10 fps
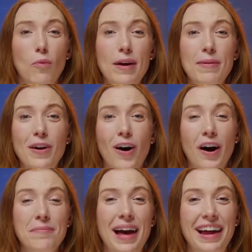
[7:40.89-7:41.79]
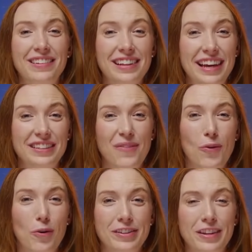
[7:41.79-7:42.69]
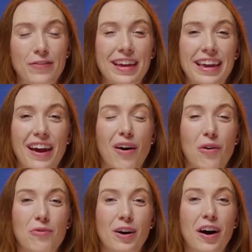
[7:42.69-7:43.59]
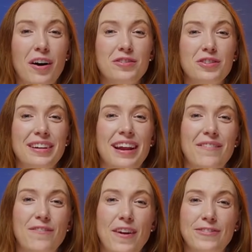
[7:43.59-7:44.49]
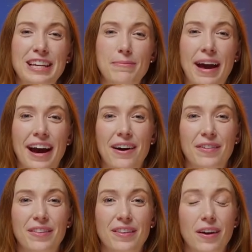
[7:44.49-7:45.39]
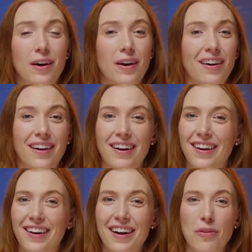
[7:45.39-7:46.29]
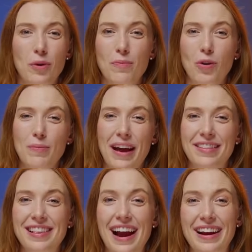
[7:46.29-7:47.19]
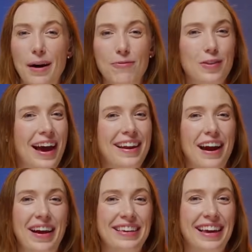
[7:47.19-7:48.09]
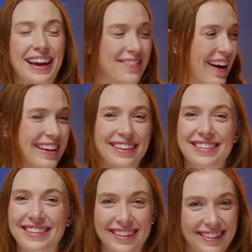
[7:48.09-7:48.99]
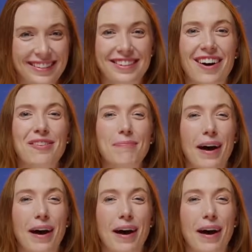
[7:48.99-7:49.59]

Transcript: Women automatically get divorced if they get over one hundred fifty pounds. Would more men sign up for that? Now I kid, right? This is this is a joke.